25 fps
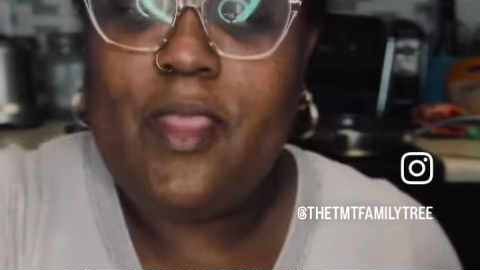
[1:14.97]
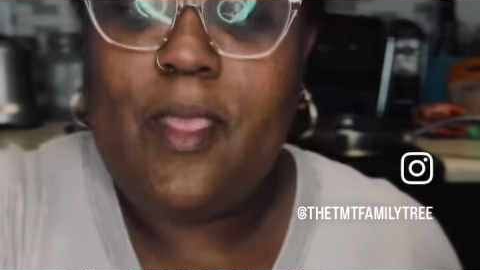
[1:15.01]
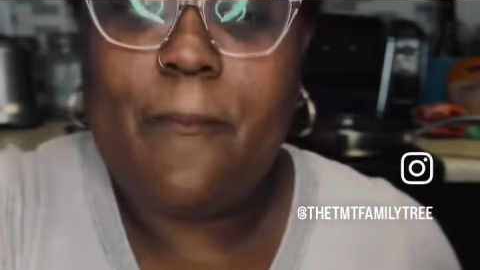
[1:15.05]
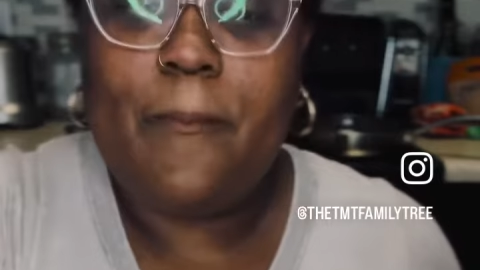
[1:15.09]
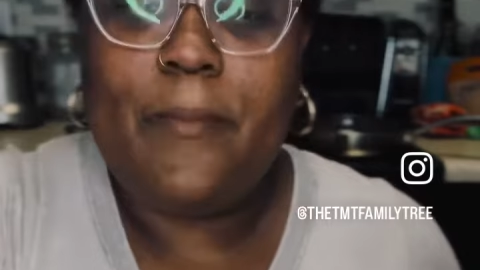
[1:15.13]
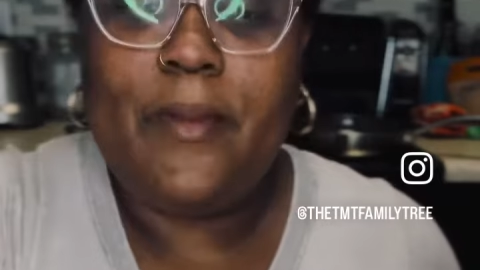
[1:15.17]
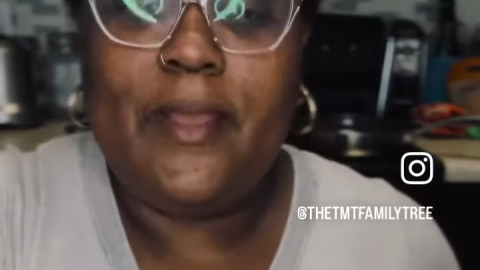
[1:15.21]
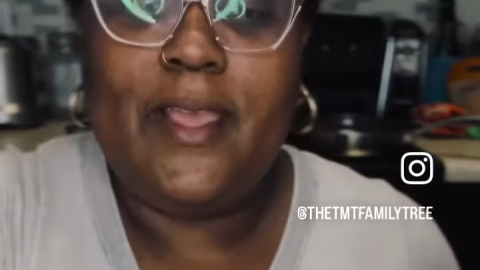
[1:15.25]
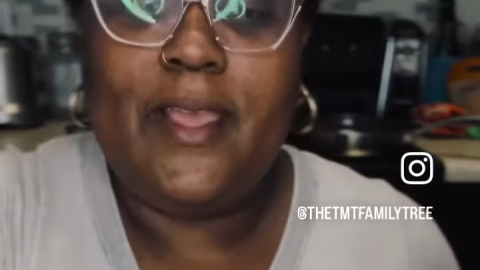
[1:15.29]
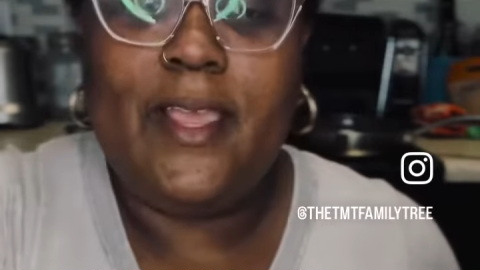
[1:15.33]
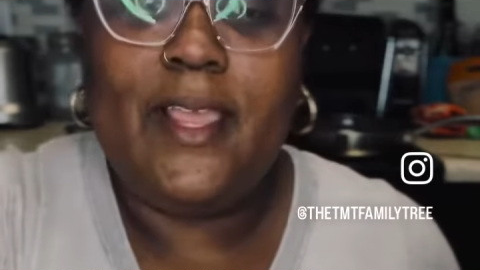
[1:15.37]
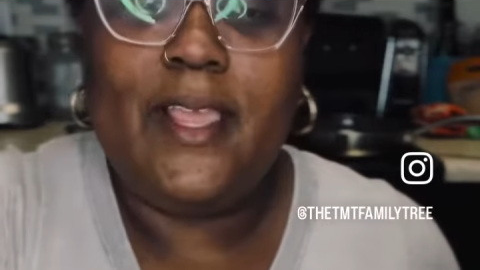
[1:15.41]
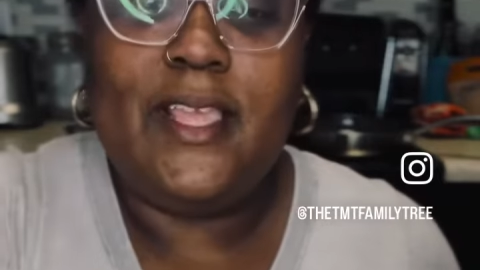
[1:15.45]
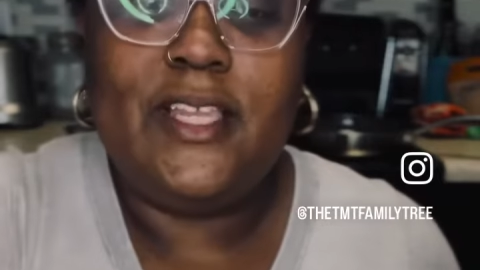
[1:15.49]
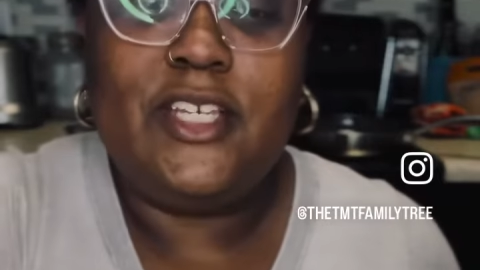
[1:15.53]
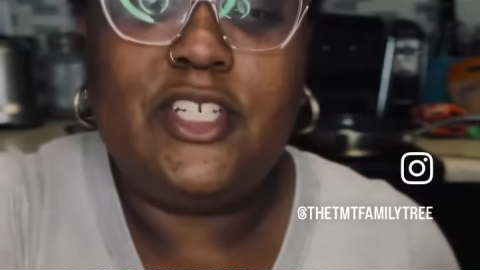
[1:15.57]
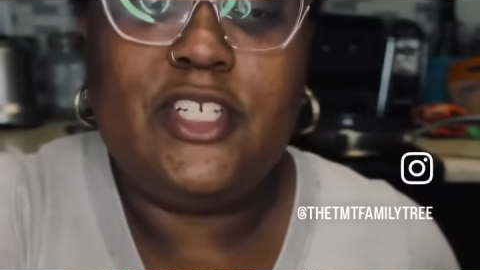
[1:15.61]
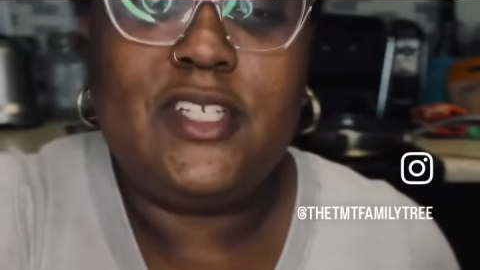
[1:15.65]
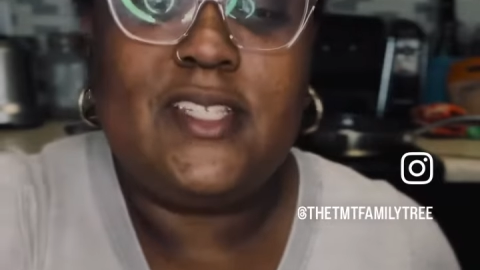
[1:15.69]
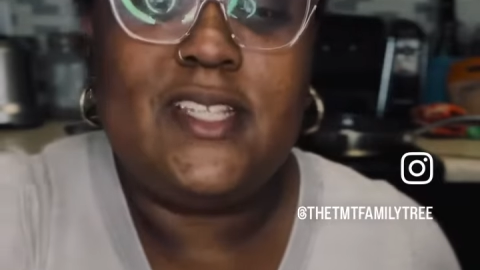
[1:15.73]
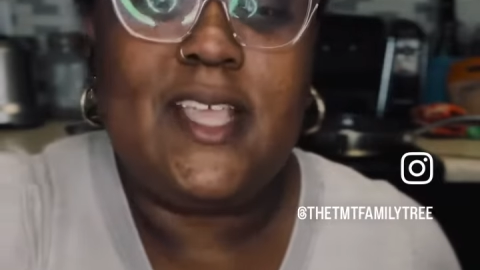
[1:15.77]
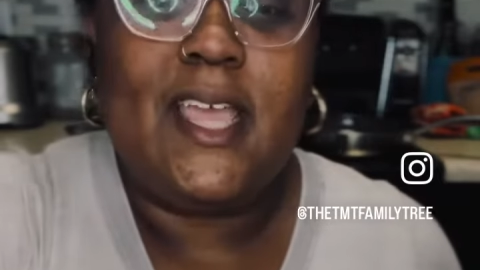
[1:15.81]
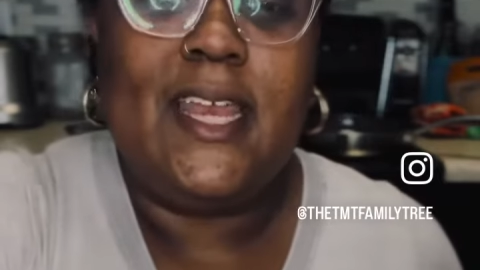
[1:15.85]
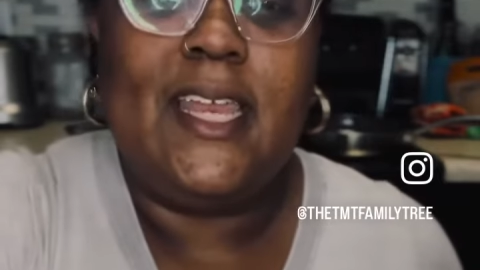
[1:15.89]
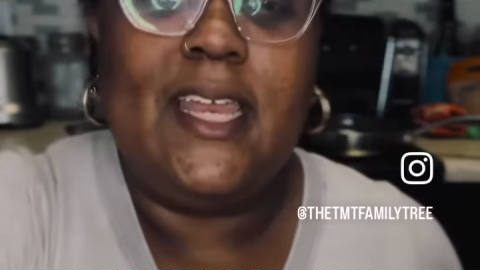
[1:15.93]
but it
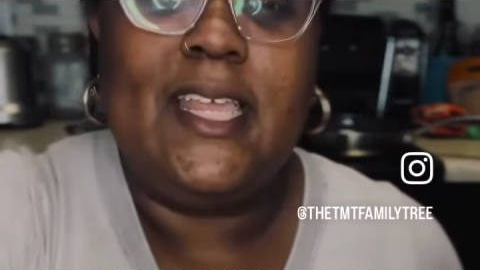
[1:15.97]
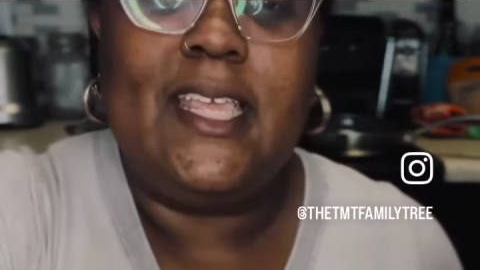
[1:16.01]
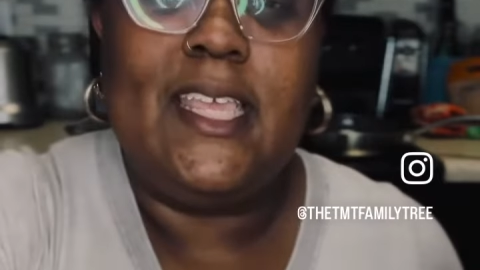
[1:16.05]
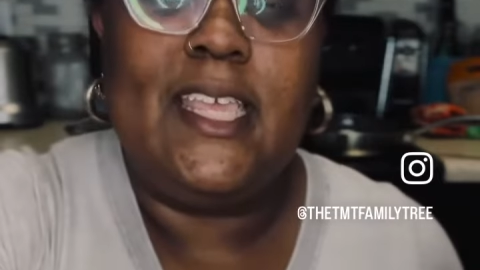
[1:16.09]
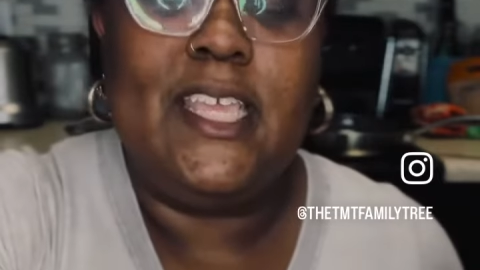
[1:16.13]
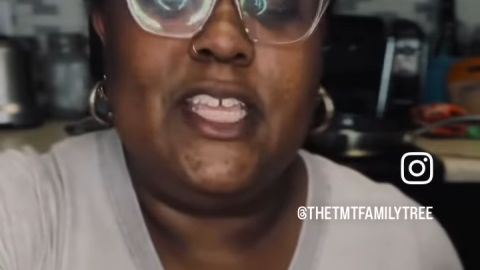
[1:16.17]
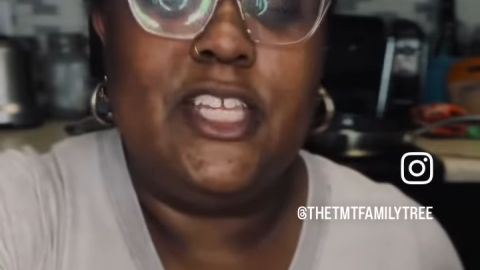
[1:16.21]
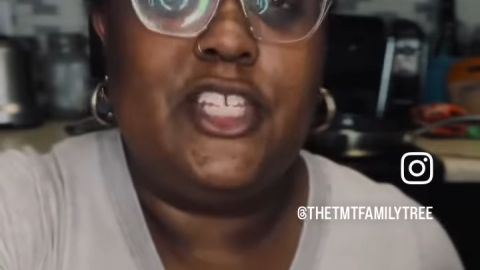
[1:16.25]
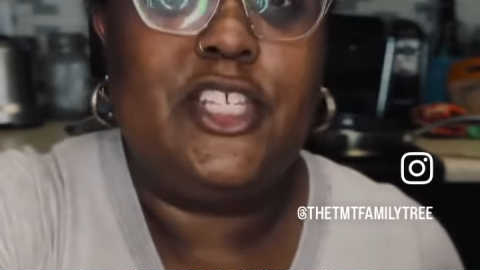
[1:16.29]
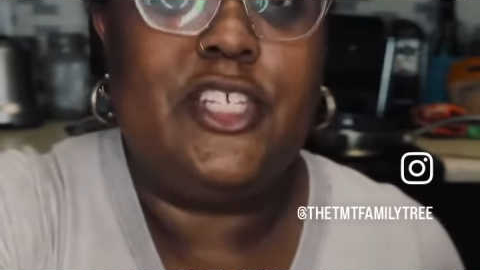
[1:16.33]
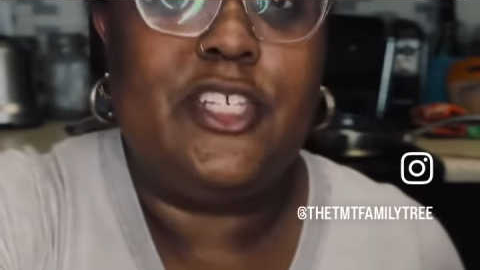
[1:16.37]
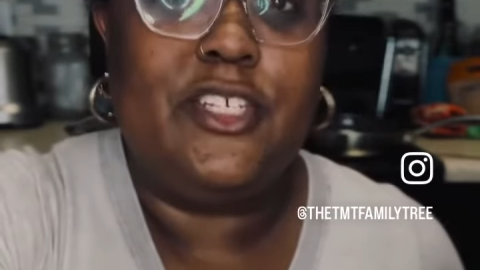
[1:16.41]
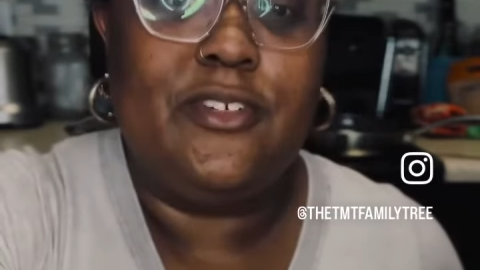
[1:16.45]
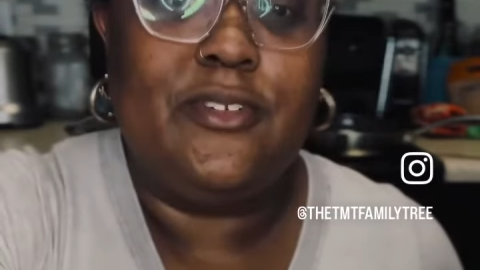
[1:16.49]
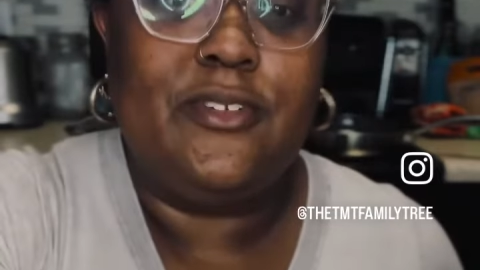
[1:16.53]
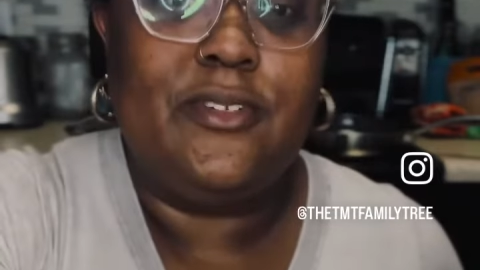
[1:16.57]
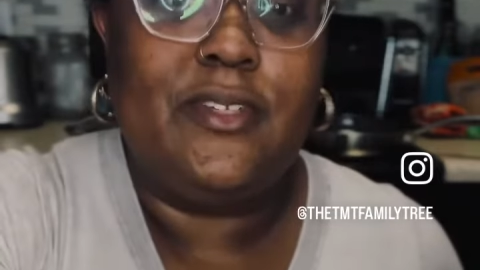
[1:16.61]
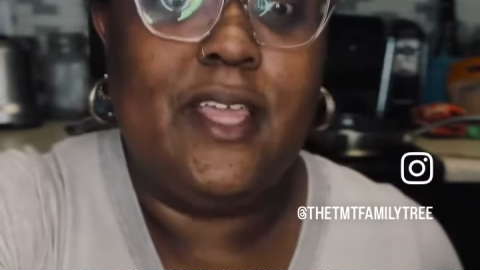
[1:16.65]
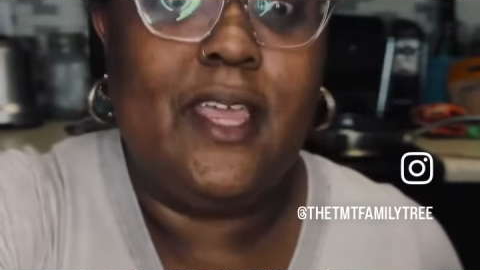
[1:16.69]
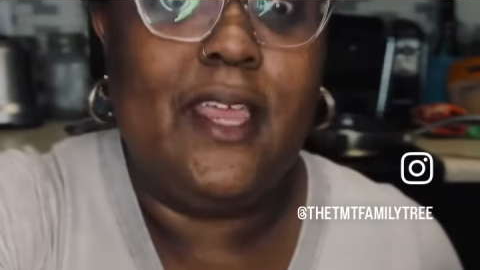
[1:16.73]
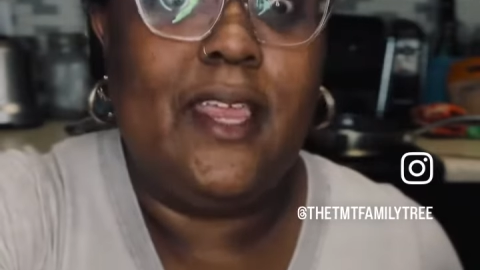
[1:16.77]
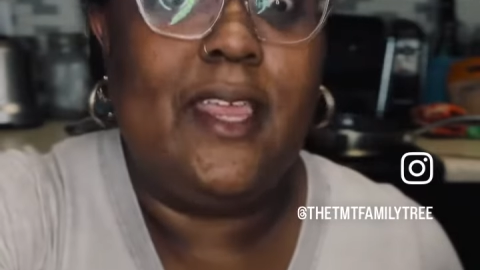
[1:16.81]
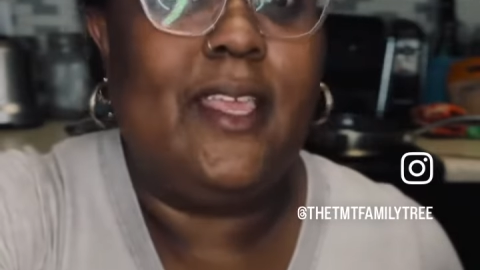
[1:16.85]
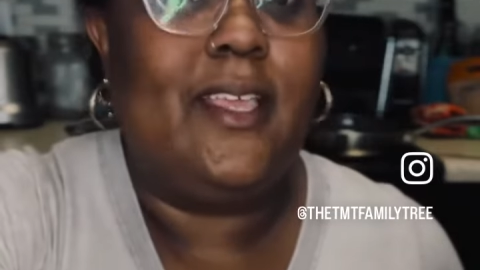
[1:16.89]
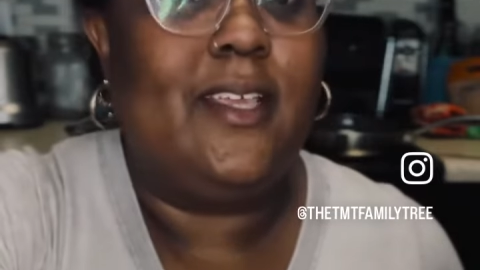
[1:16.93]
just kind of hits you
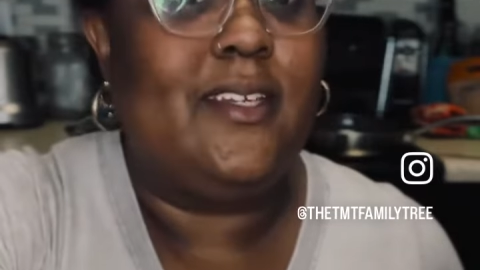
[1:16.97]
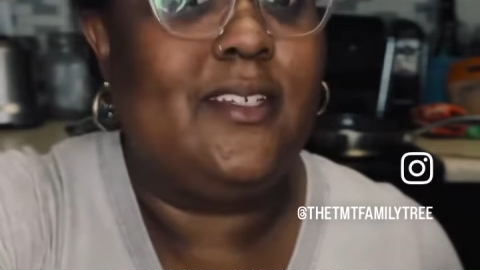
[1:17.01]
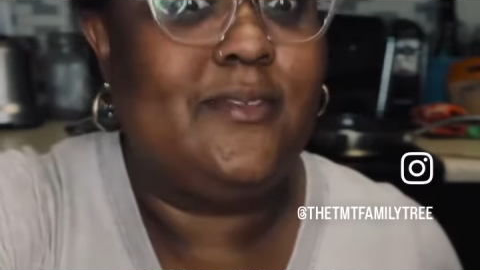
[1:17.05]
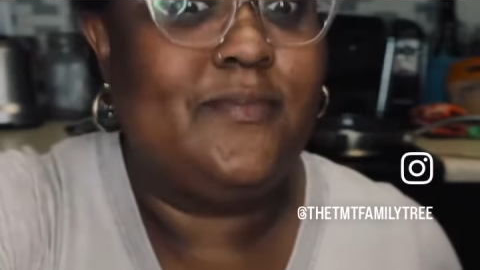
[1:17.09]
like,